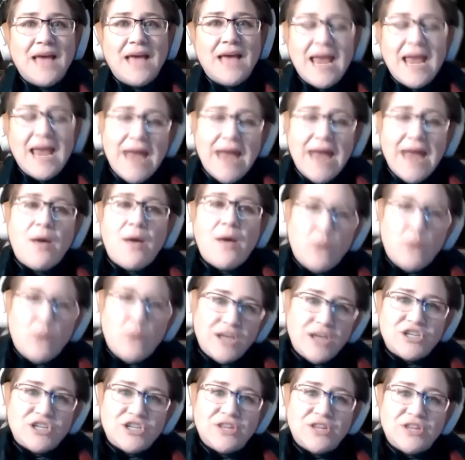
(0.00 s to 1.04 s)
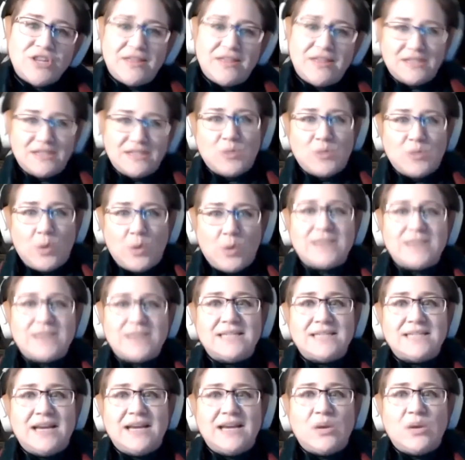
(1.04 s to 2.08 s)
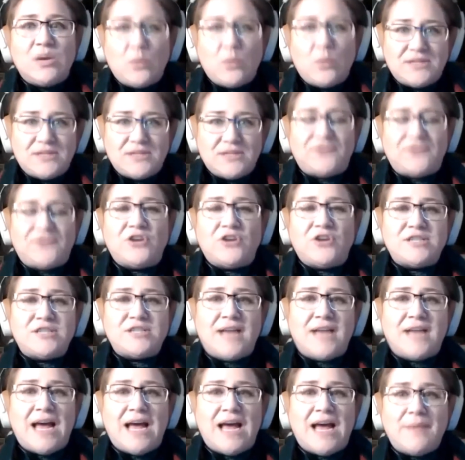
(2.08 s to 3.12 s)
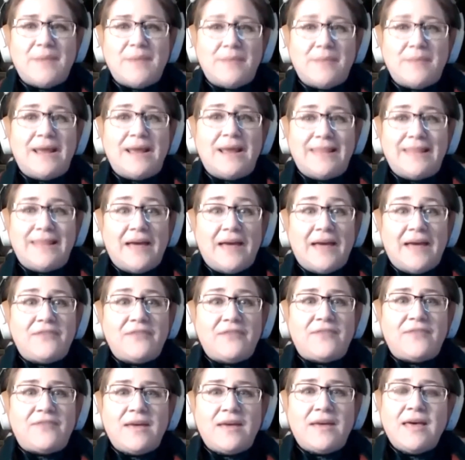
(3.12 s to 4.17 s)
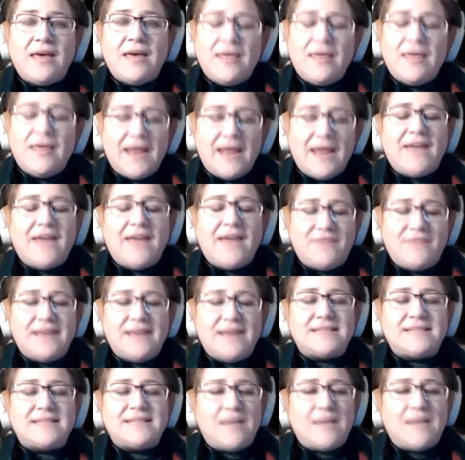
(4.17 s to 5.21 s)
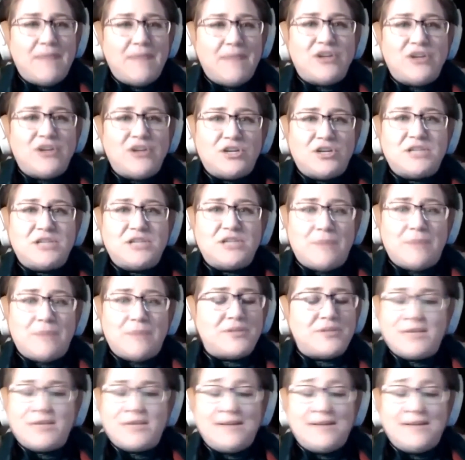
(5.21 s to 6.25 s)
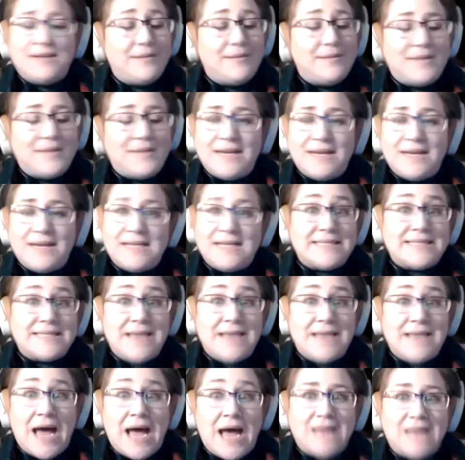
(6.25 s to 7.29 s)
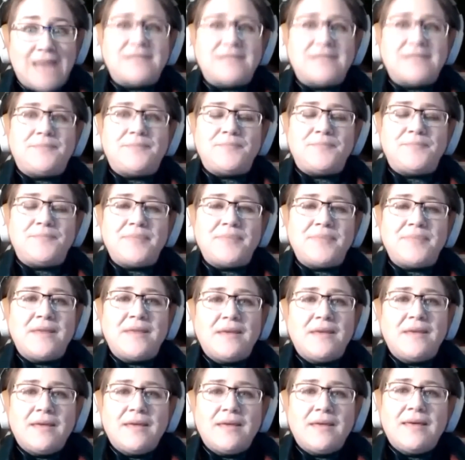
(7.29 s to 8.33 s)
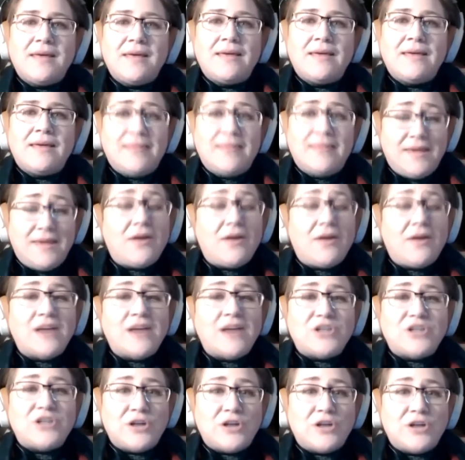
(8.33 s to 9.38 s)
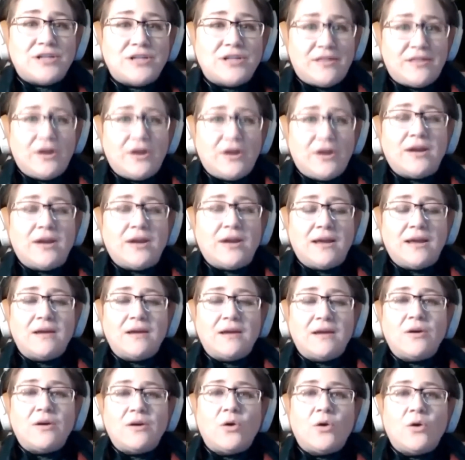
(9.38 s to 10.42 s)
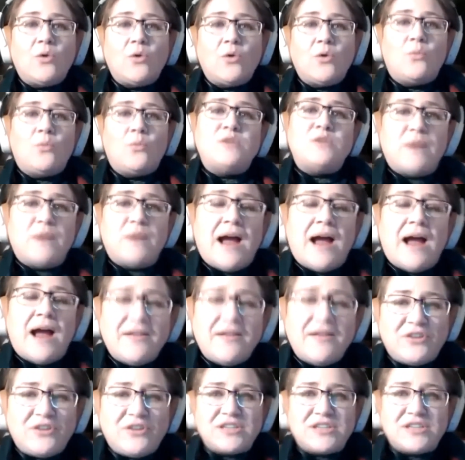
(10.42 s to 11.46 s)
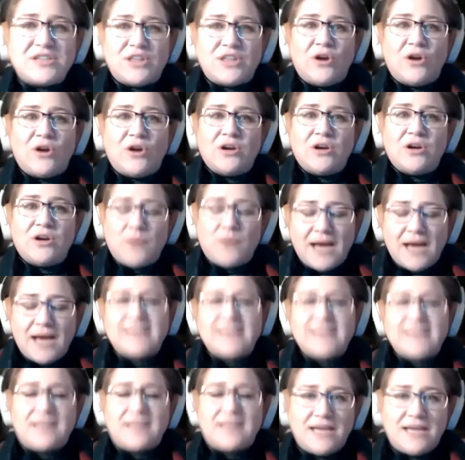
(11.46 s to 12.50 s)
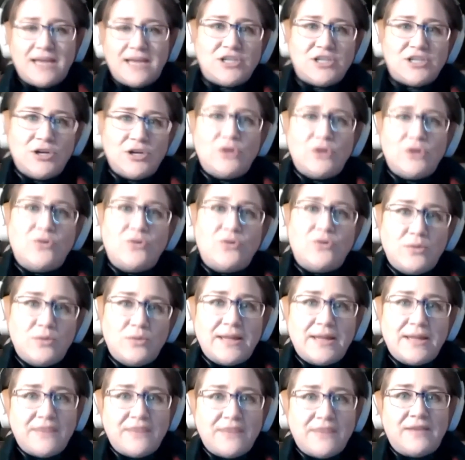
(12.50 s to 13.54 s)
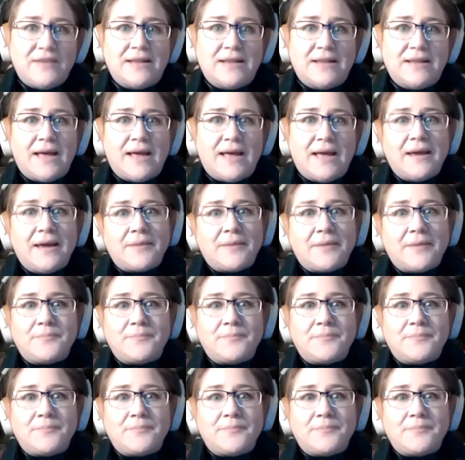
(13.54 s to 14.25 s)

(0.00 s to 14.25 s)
Now, I wish that this quarantine was the first time in my life that I had faced a major disruption, but it is not. The year I turned 30 was when I first learned what isolation could really feel like.